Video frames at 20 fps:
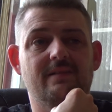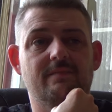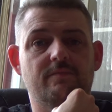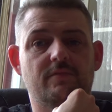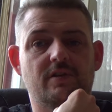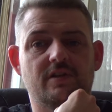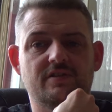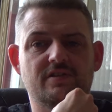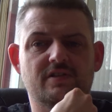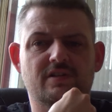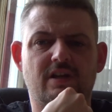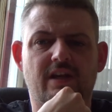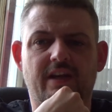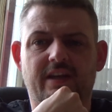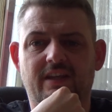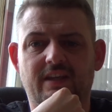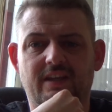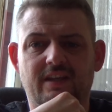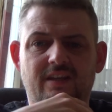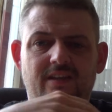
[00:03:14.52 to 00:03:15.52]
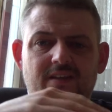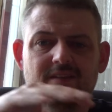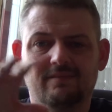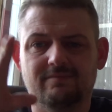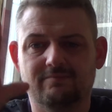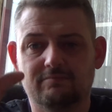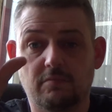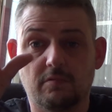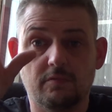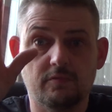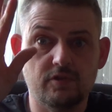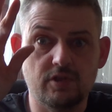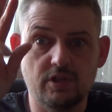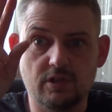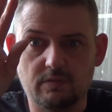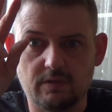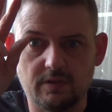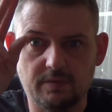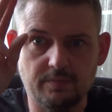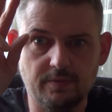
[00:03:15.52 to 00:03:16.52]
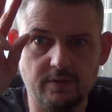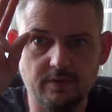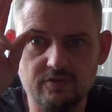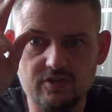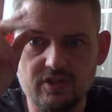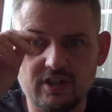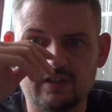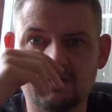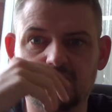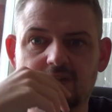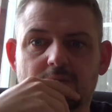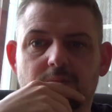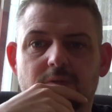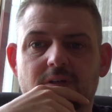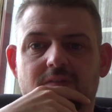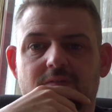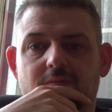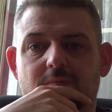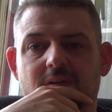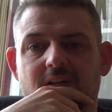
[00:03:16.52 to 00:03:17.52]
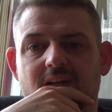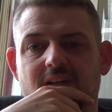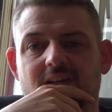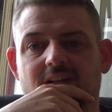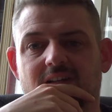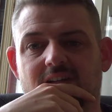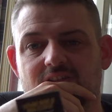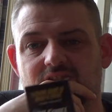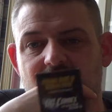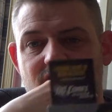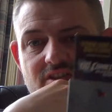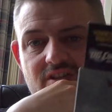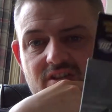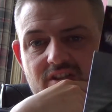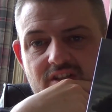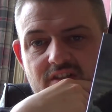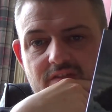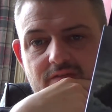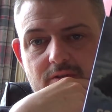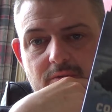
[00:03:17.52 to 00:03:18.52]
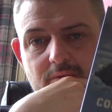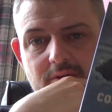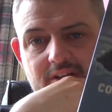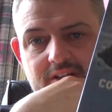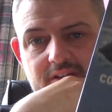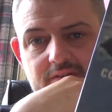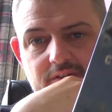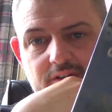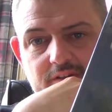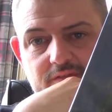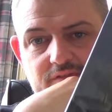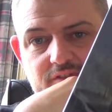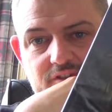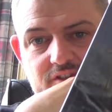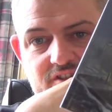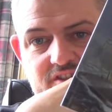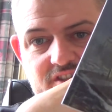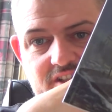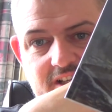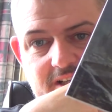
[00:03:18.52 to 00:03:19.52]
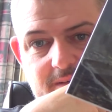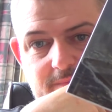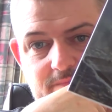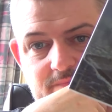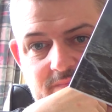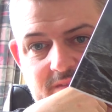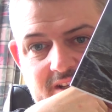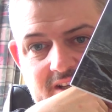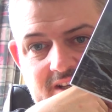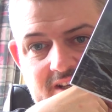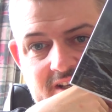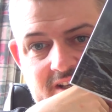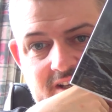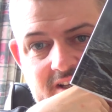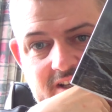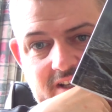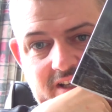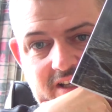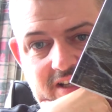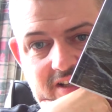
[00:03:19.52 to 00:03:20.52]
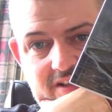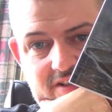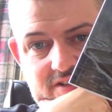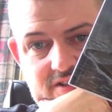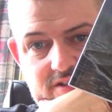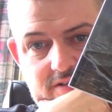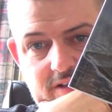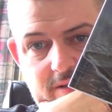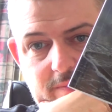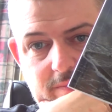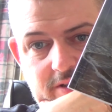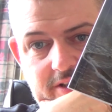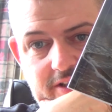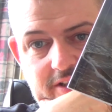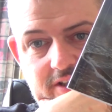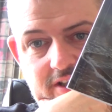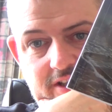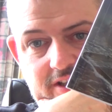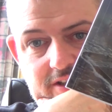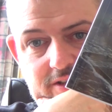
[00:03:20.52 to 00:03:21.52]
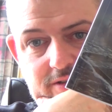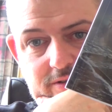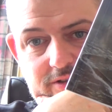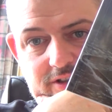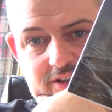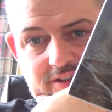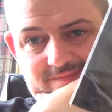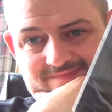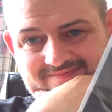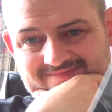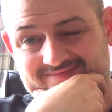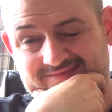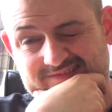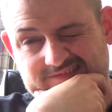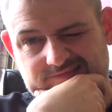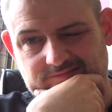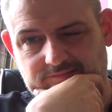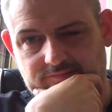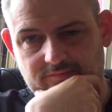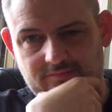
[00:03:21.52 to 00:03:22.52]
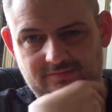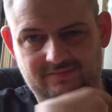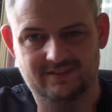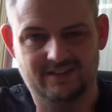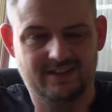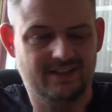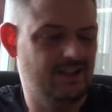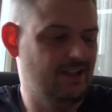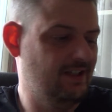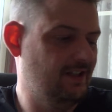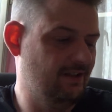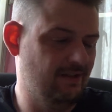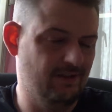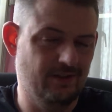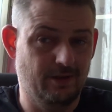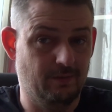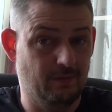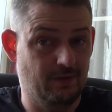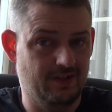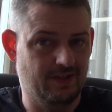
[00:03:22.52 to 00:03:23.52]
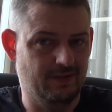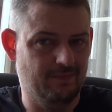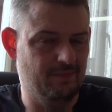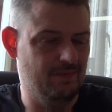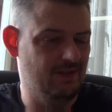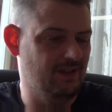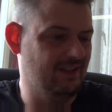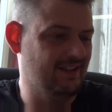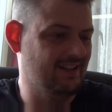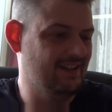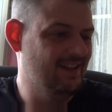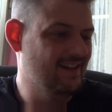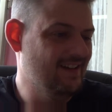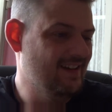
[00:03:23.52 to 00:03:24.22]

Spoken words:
because it's like a secret project, whatever, but let's give you a hint for the first time. Consider I play the Union. You know what I'm building.